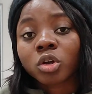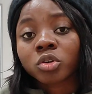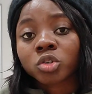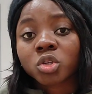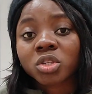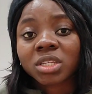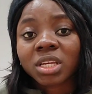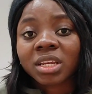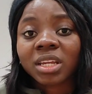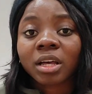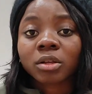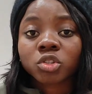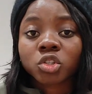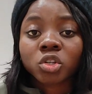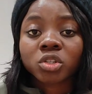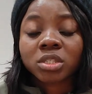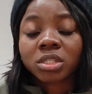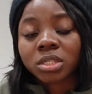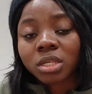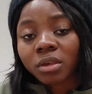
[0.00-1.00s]
Also send out
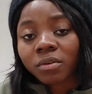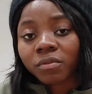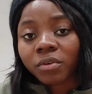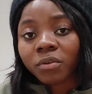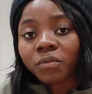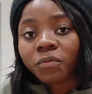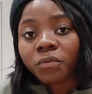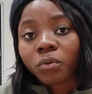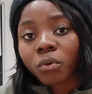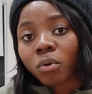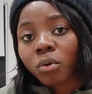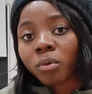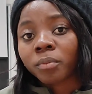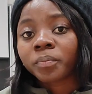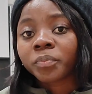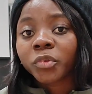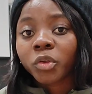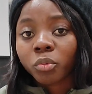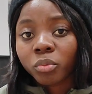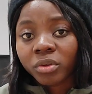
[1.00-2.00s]
your CV for
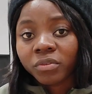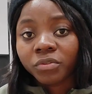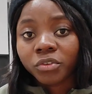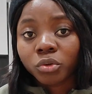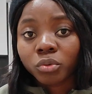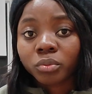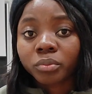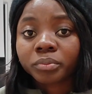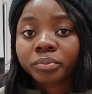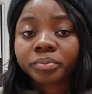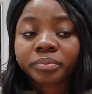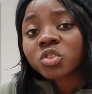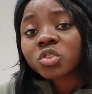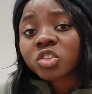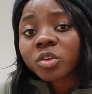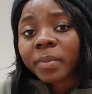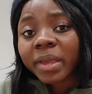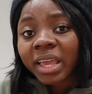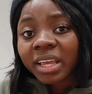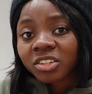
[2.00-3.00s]
review. So
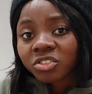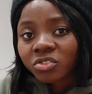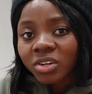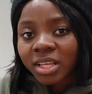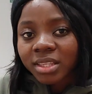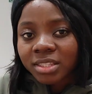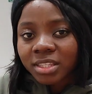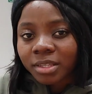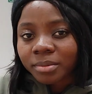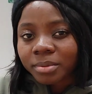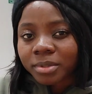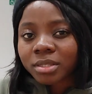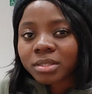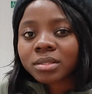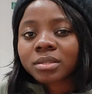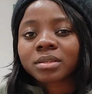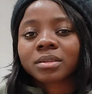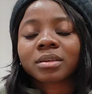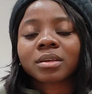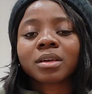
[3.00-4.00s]
some extra
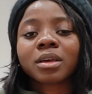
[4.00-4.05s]
tips.